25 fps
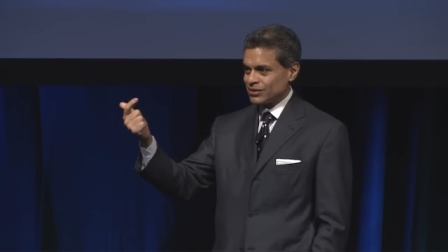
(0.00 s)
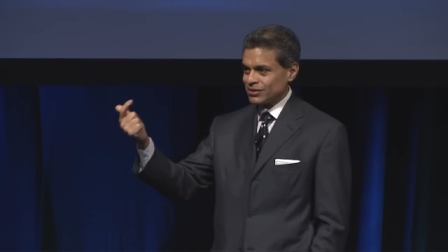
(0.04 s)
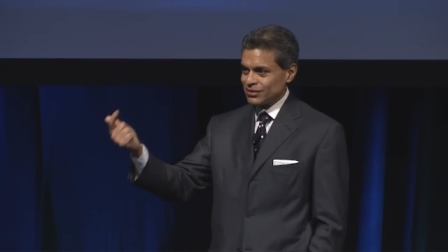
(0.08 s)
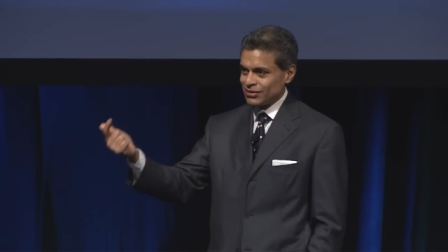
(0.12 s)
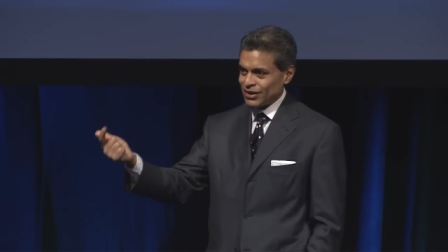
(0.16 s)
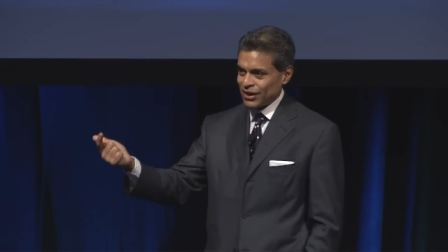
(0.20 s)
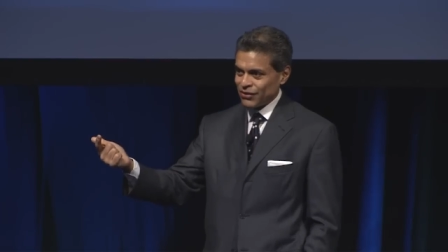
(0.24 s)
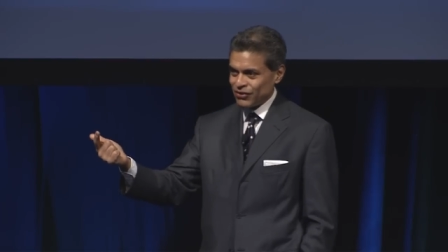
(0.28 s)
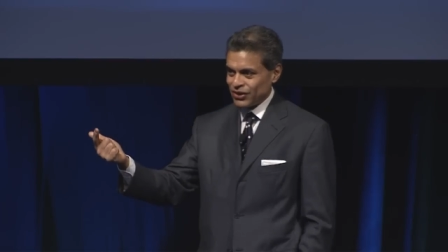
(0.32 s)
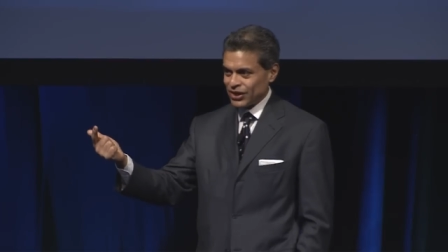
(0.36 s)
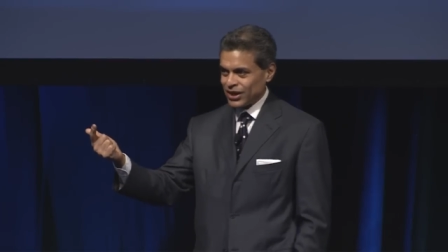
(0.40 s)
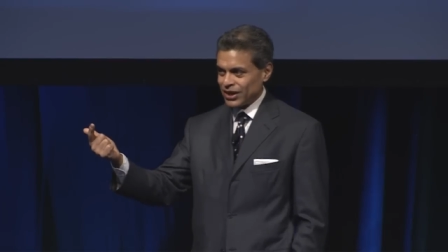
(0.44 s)

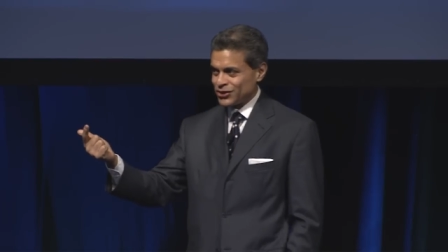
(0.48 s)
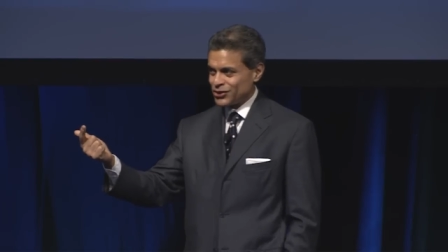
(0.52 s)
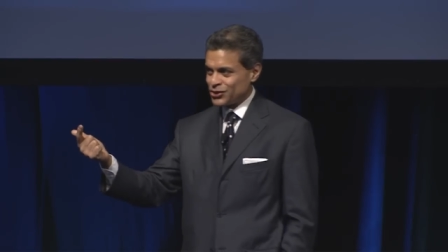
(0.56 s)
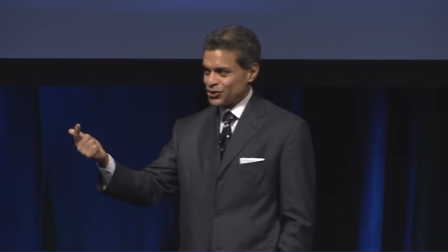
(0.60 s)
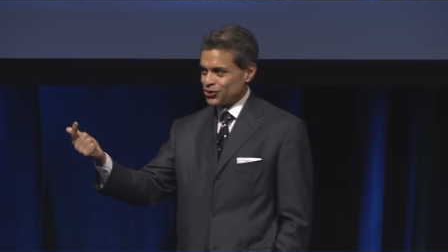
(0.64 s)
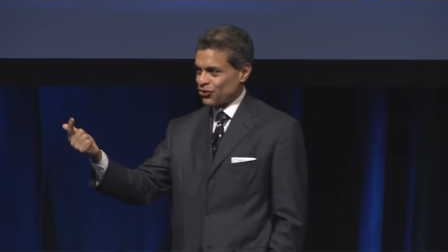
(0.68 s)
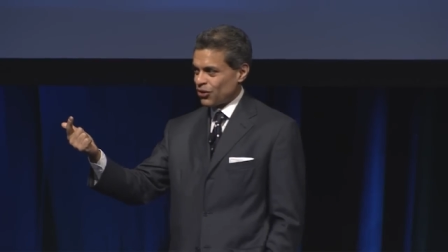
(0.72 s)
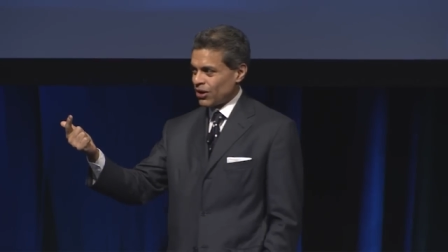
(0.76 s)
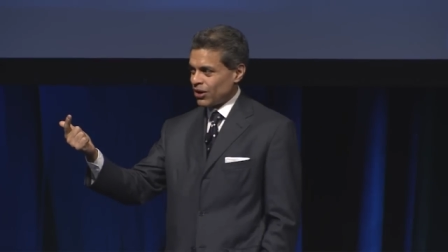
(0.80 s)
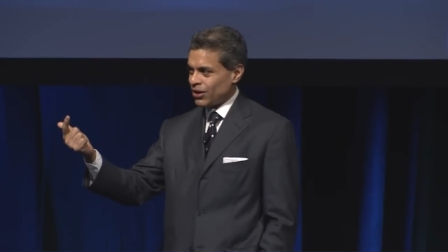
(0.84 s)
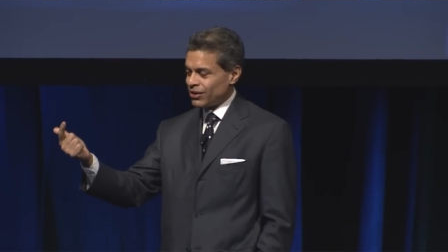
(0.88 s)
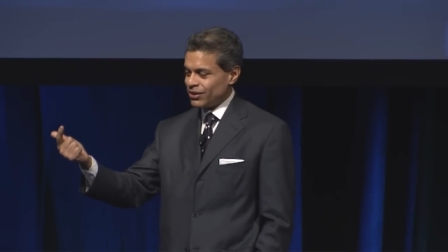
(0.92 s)
never gets
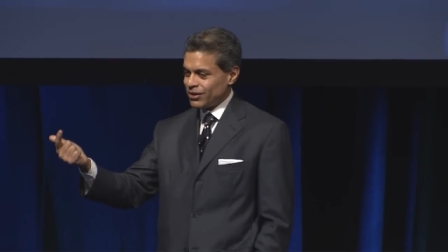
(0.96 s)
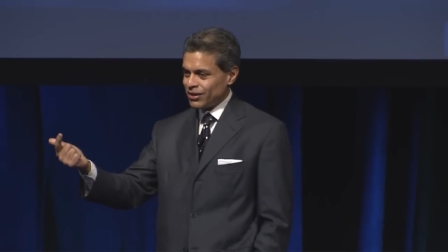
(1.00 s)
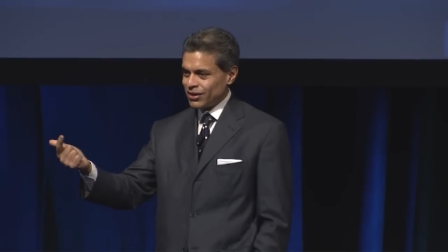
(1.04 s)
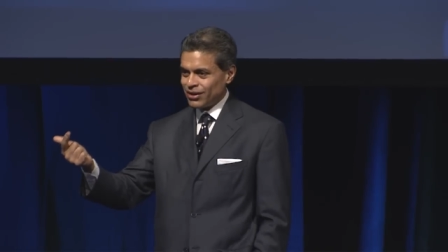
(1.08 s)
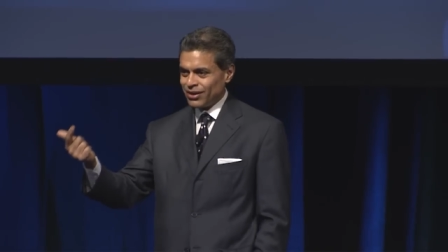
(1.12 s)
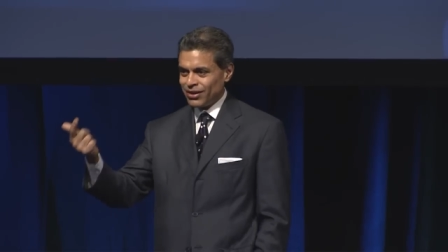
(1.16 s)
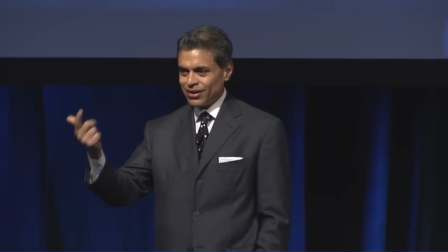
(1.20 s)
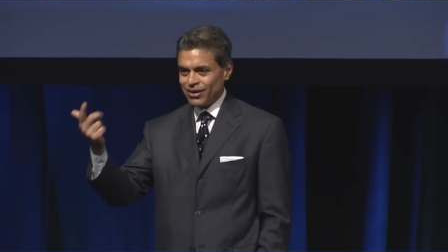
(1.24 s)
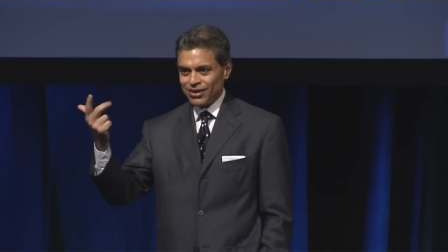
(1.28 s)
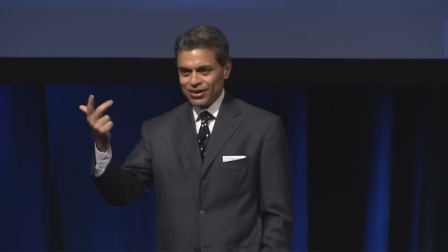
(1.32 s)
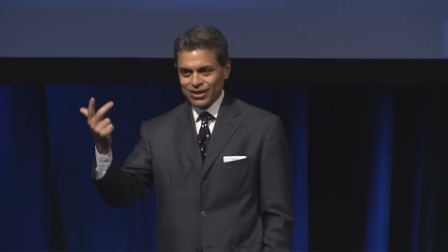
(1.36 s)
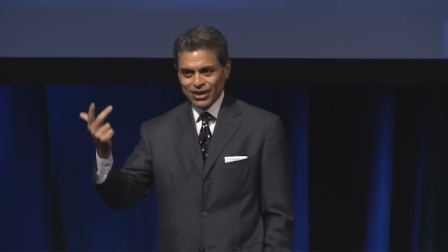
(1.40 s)
drunk,
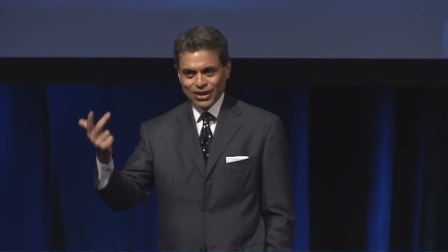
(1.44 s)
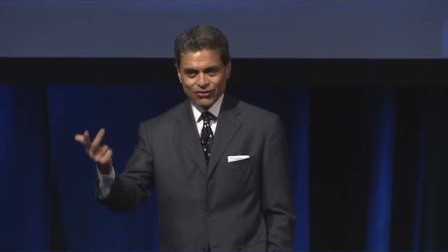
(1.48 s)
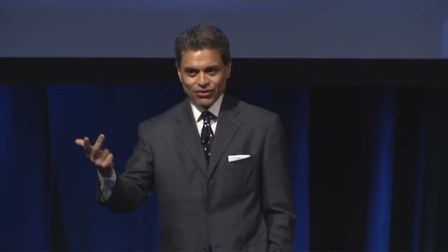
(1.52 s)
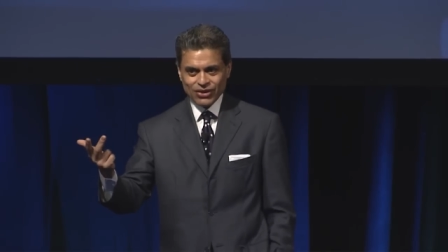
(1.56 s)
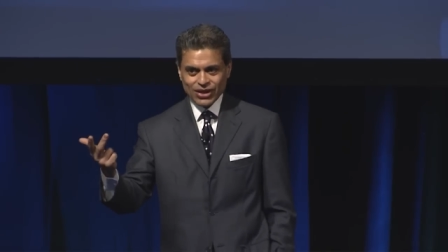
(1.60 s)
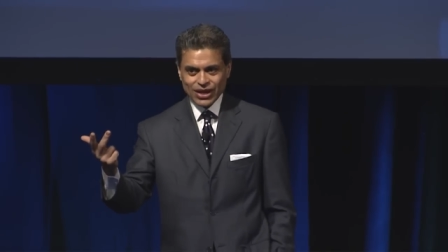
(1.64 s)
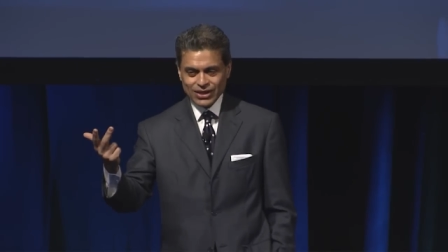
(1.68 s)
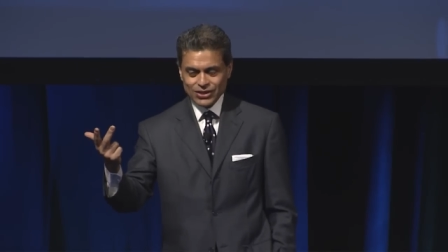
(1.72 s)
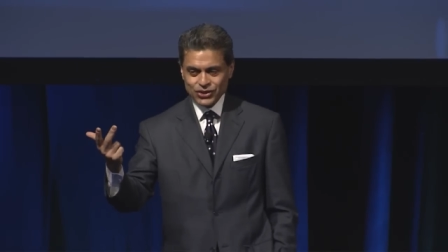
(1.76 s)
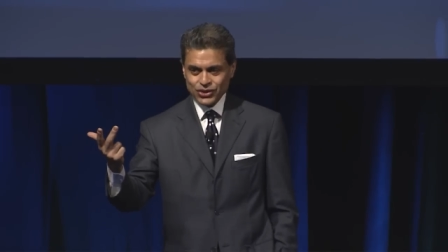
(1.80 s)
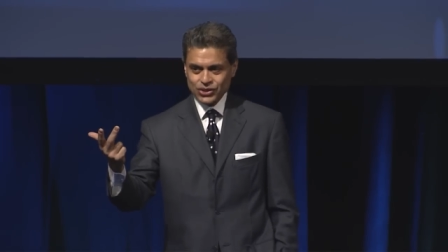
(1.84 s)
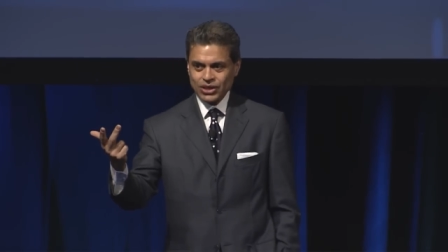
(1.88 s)
never
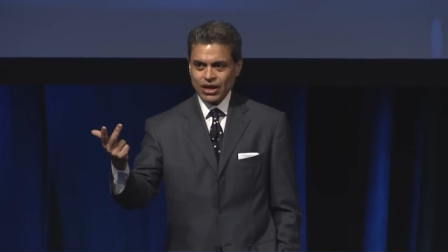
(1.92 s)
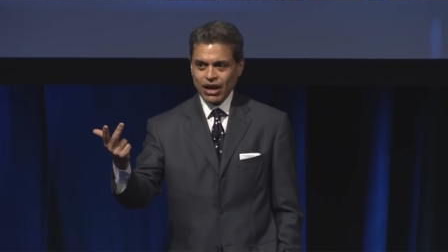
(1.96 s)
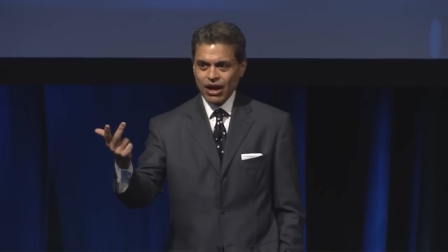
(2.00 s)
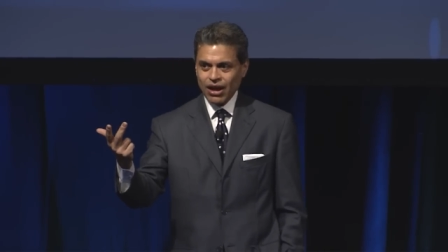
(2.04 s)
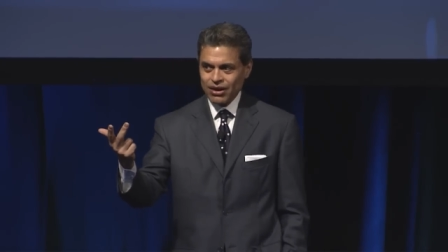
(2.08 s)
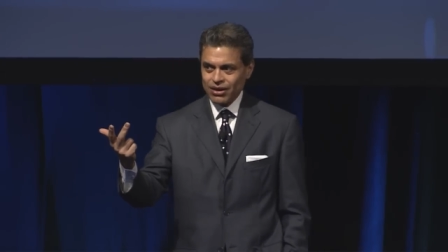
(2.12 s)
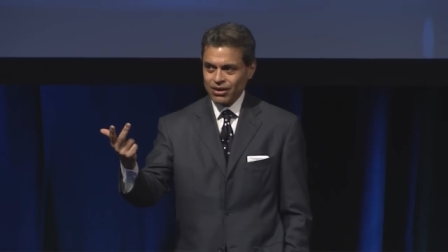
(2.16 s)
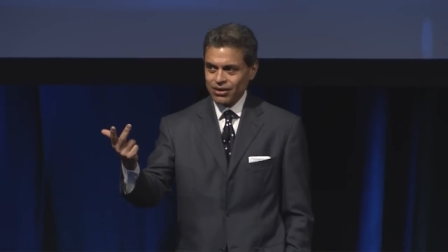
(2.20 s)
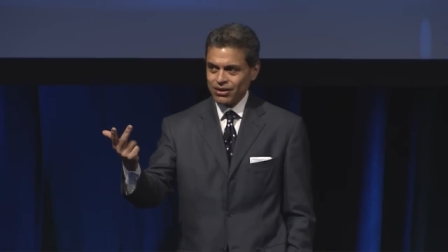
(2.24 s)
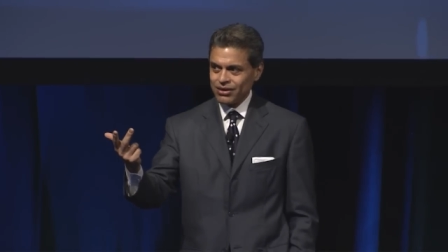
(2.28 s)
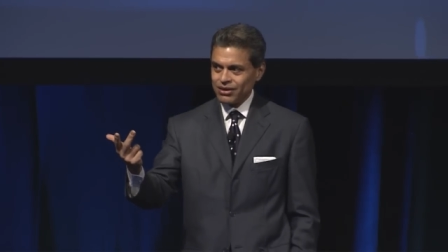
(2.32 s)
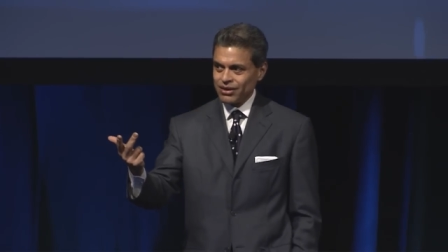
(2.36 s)
gets
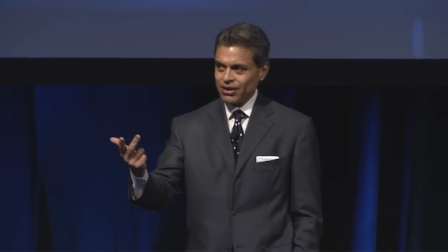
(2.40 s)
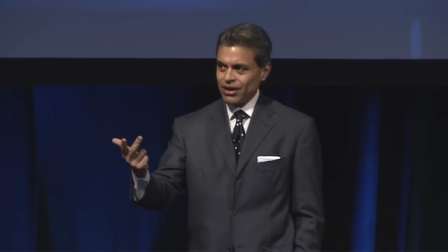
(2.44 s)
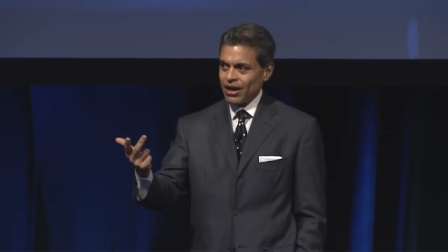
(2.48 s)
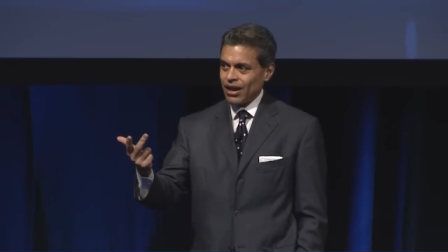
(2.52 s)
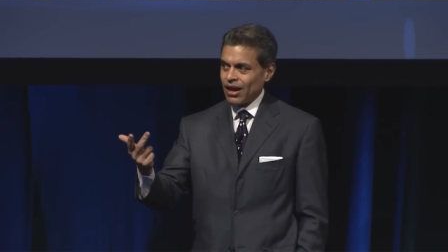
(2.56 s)
tired.